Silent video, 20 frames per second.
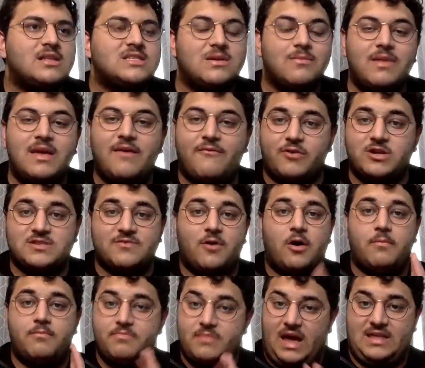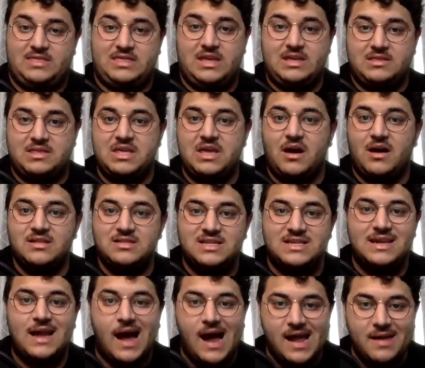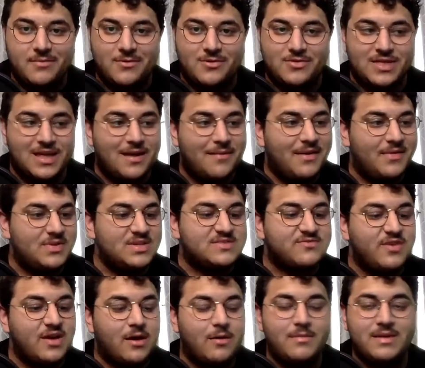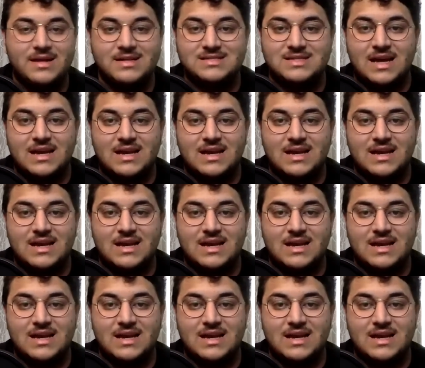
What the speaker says: To me, first of all, I think the undeniable thing about this film is